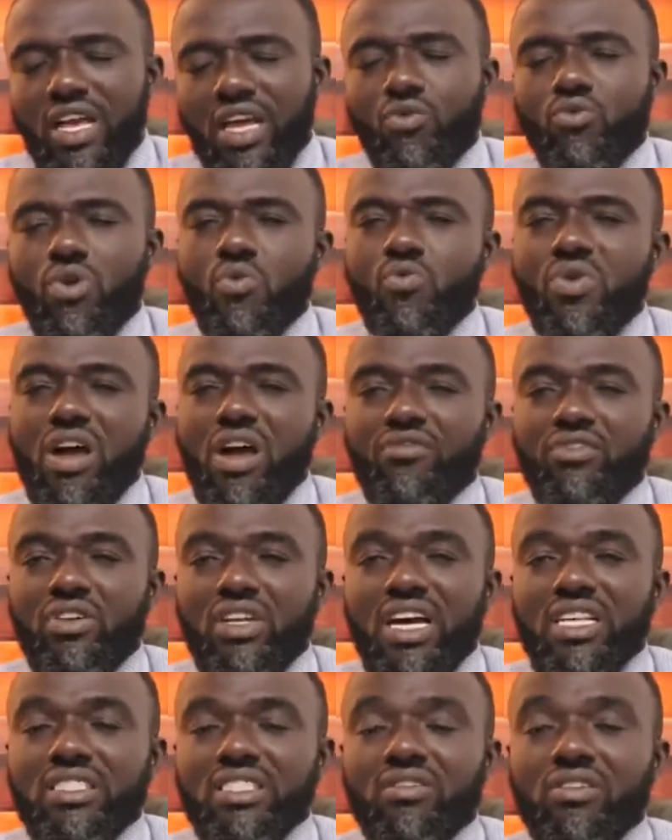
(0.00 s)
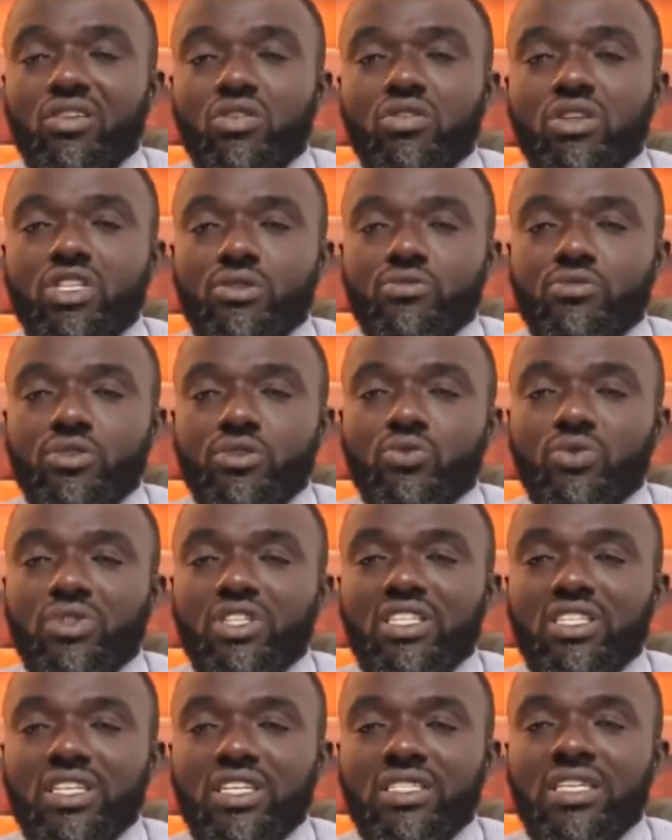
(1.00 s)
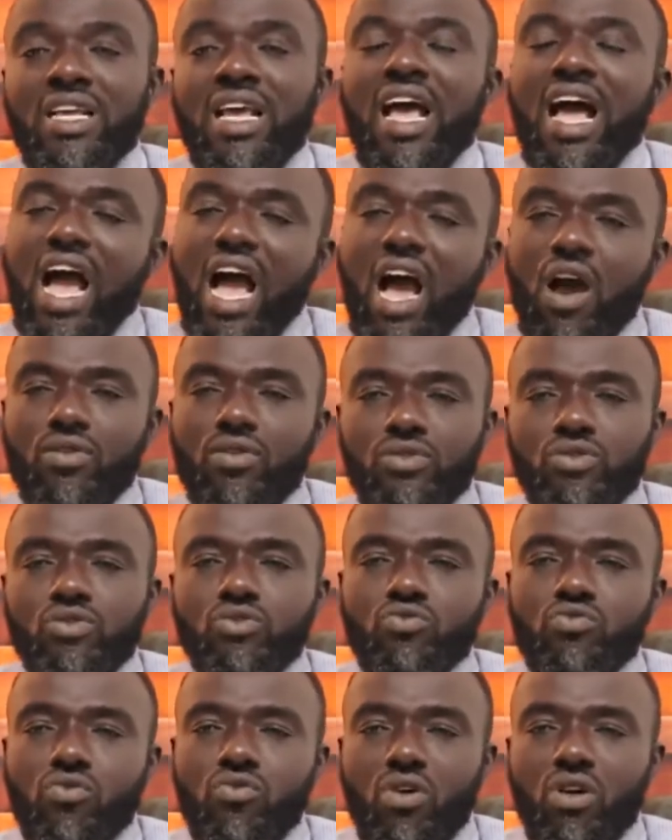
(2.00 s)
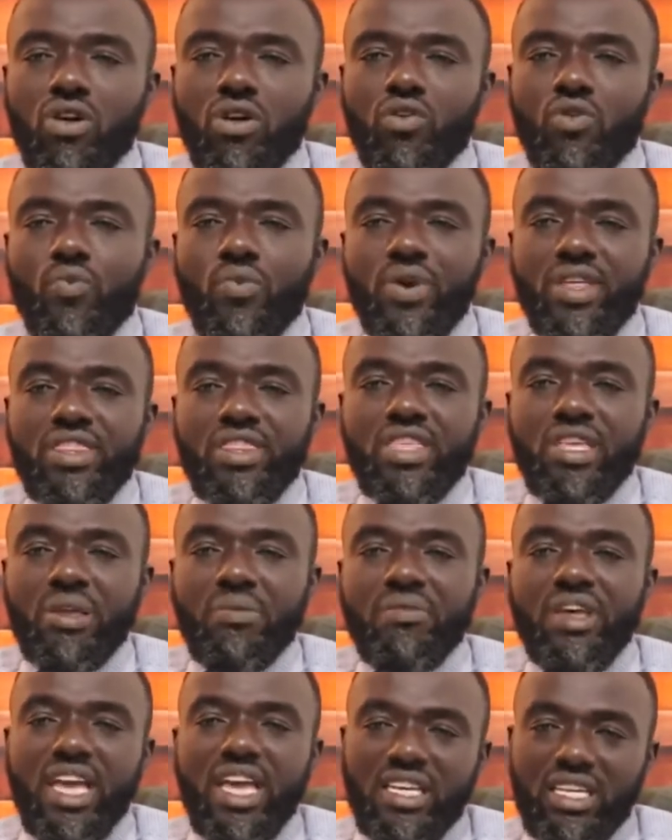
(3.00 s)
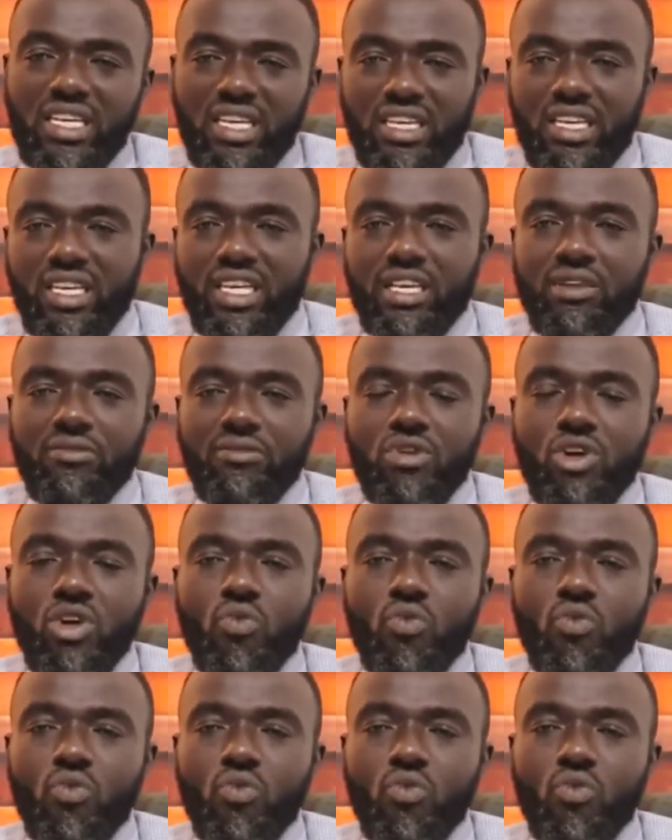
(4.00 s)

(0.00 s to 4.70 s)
And when we have the last of the Holy Spirit will teach us how to walk with him and in him.